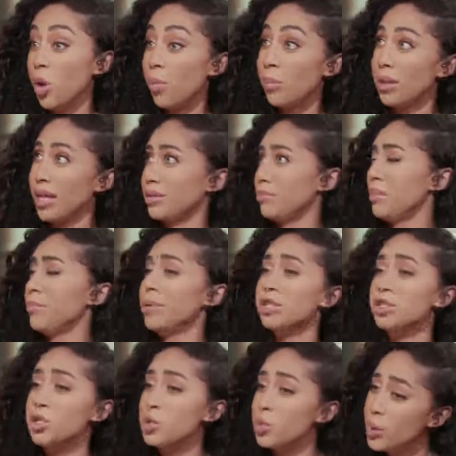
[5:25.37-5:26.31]
told me, like maybe
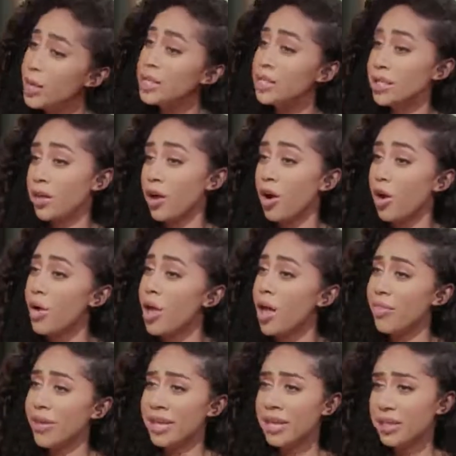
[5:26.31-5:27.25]
2 weeks ago,
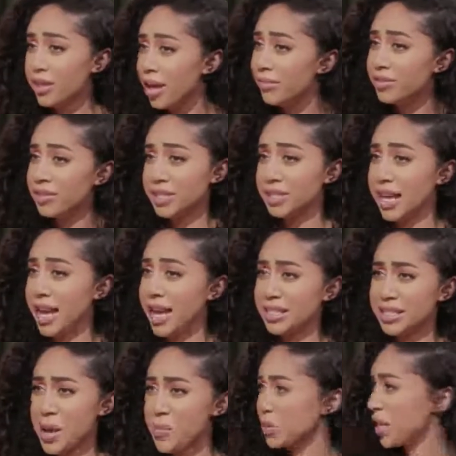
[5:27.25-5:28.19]
that he loves the
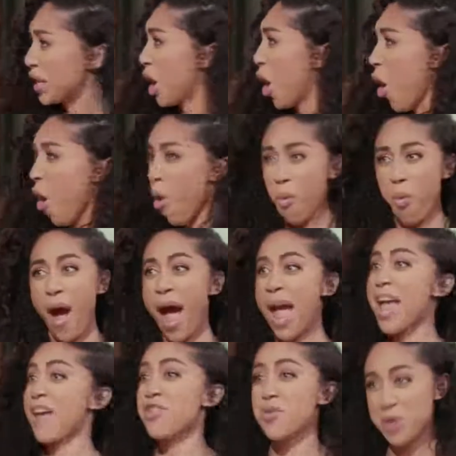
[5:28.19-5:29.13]
taste. And I was like,
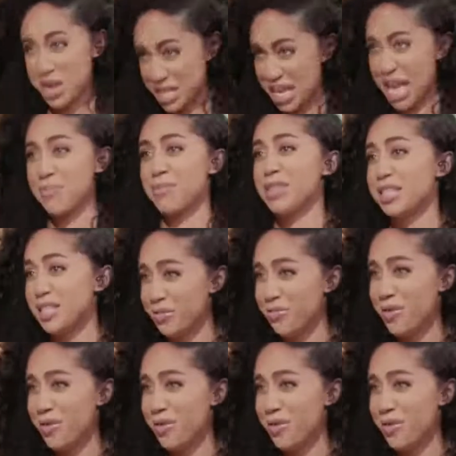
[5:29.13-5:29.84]
why have you been keeping this